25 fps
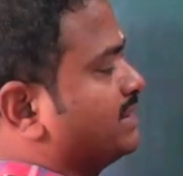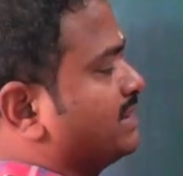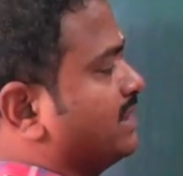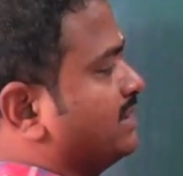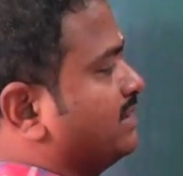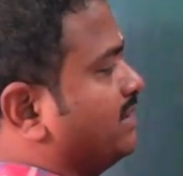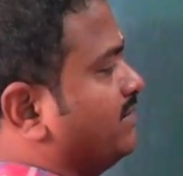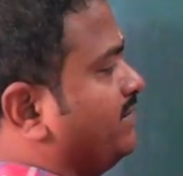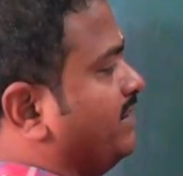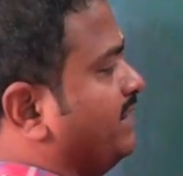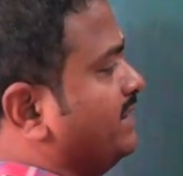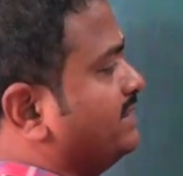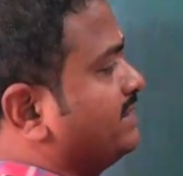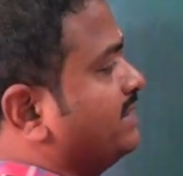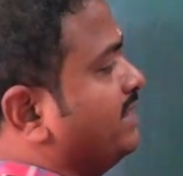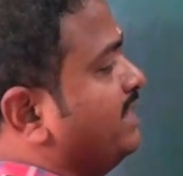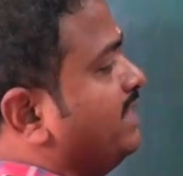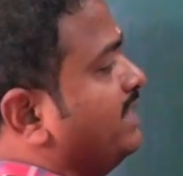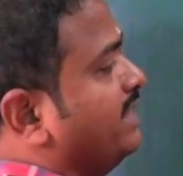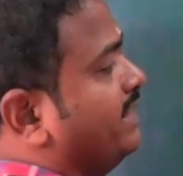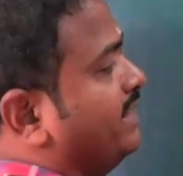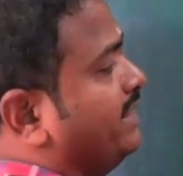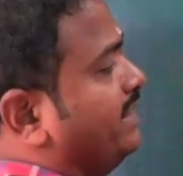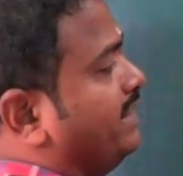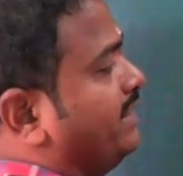Otherwise,
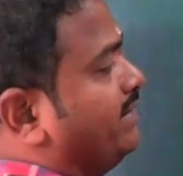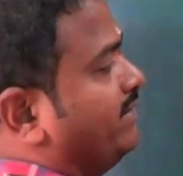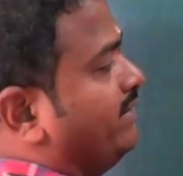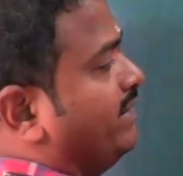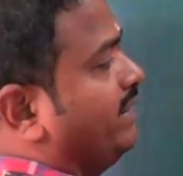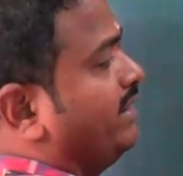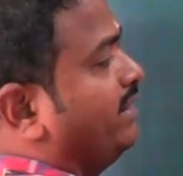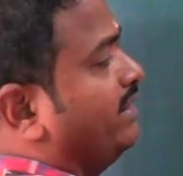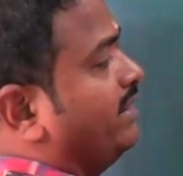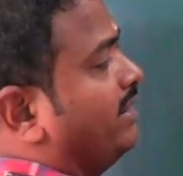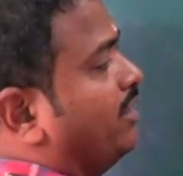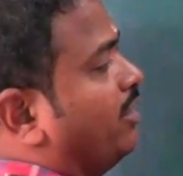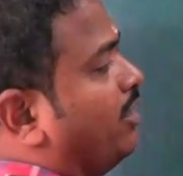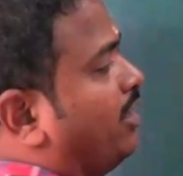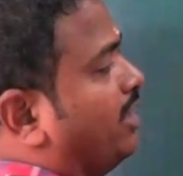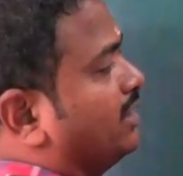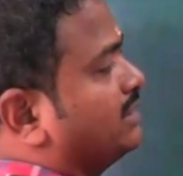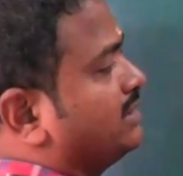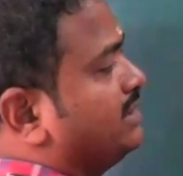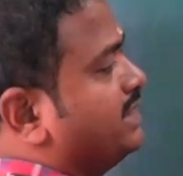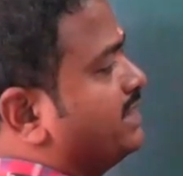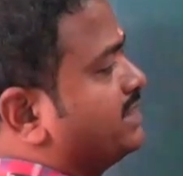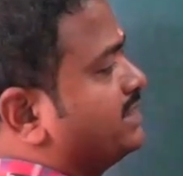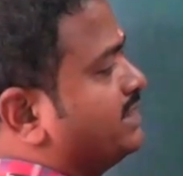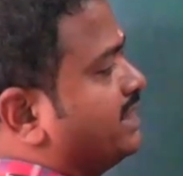it will
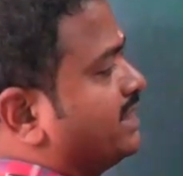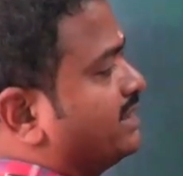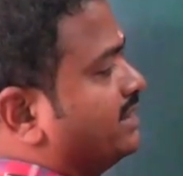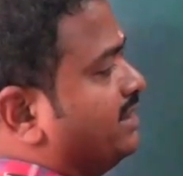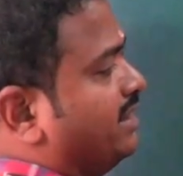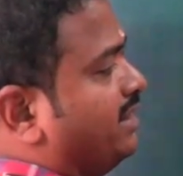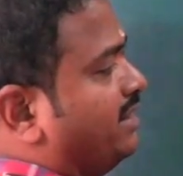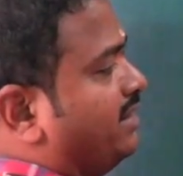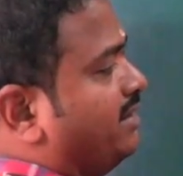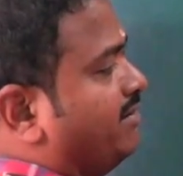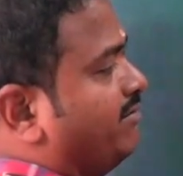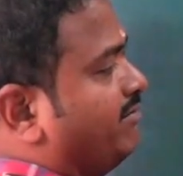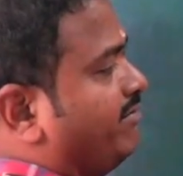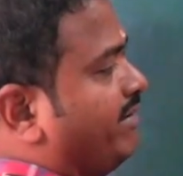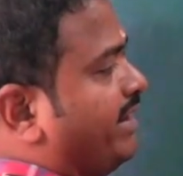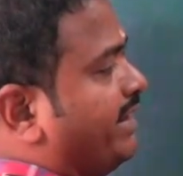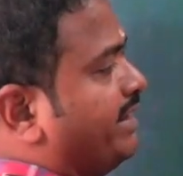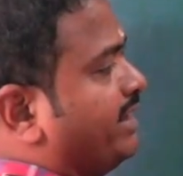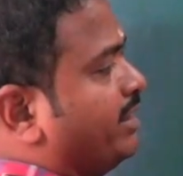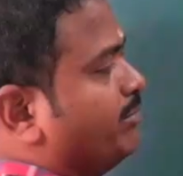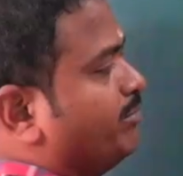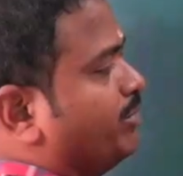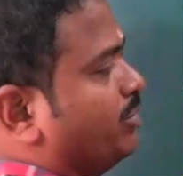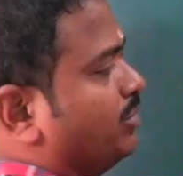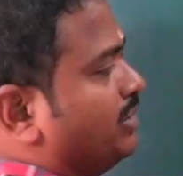oscillate at the
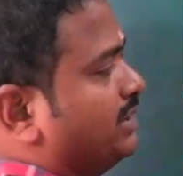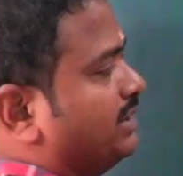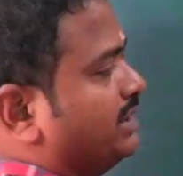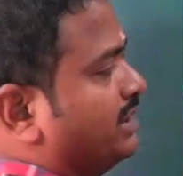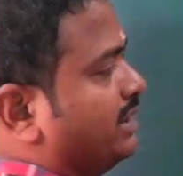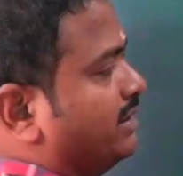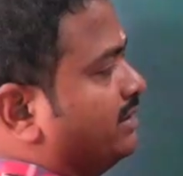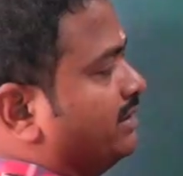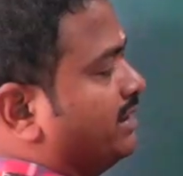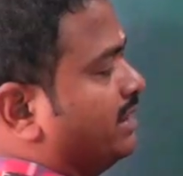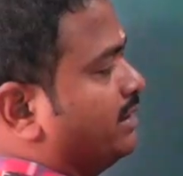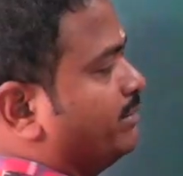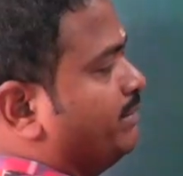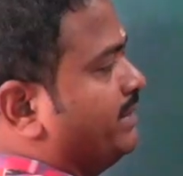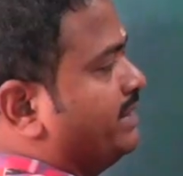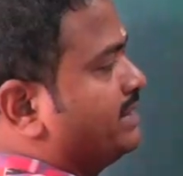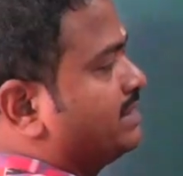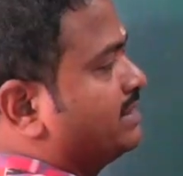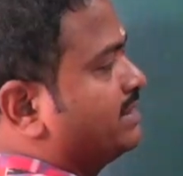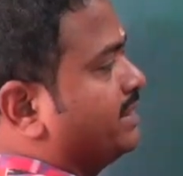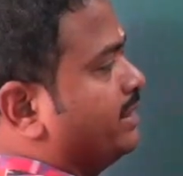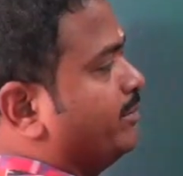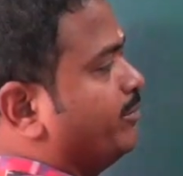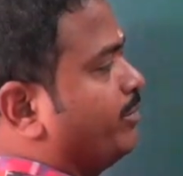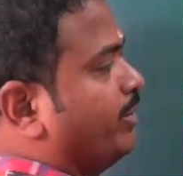final position. That means
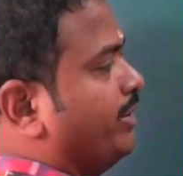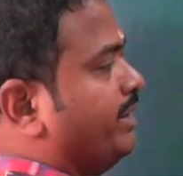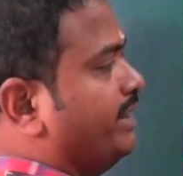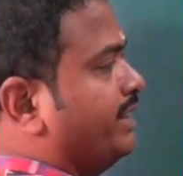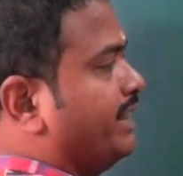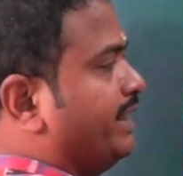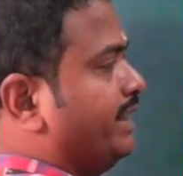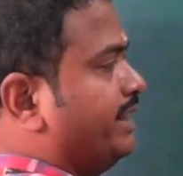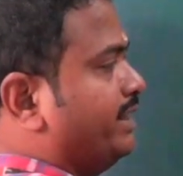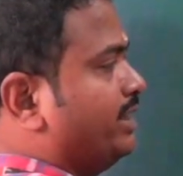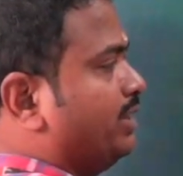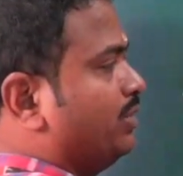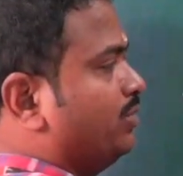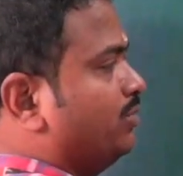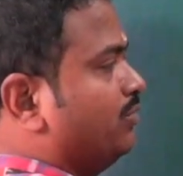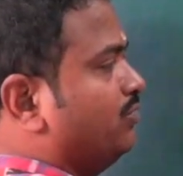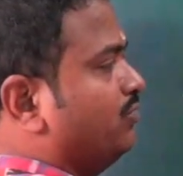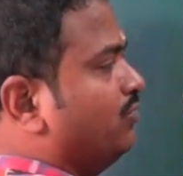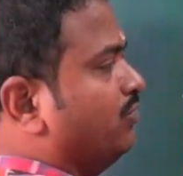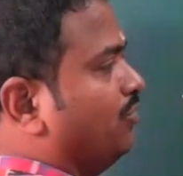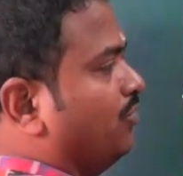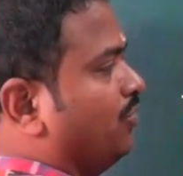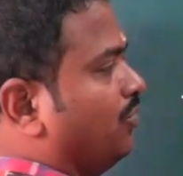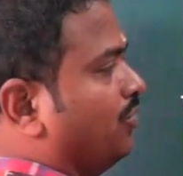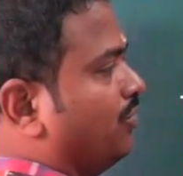3.8 to
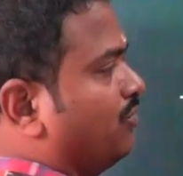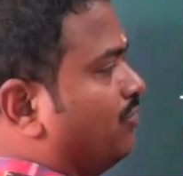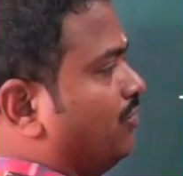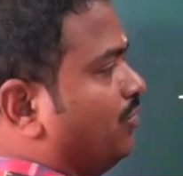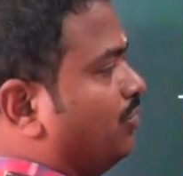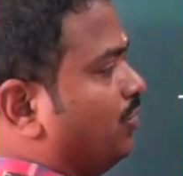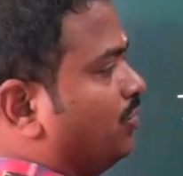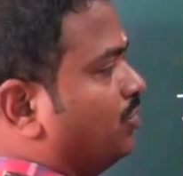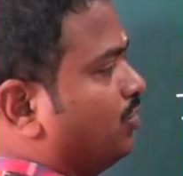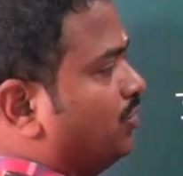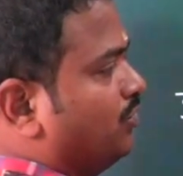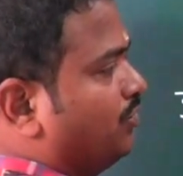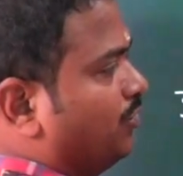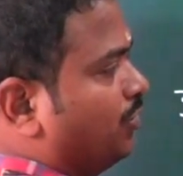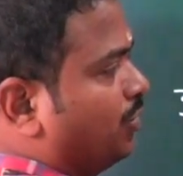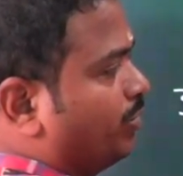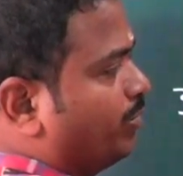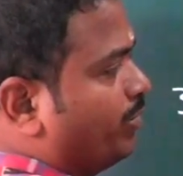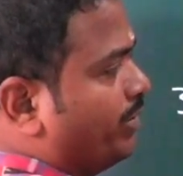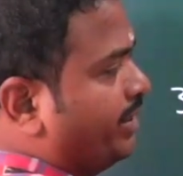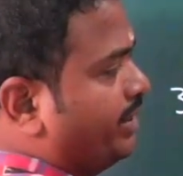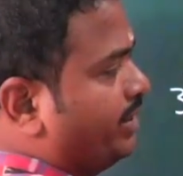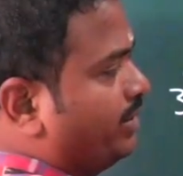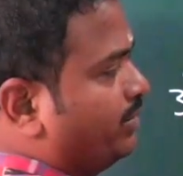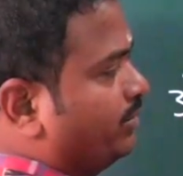4 to
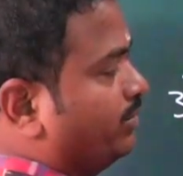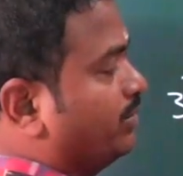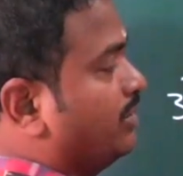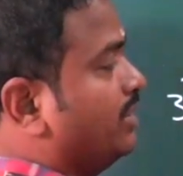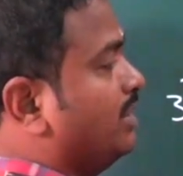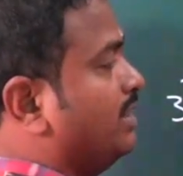4.2.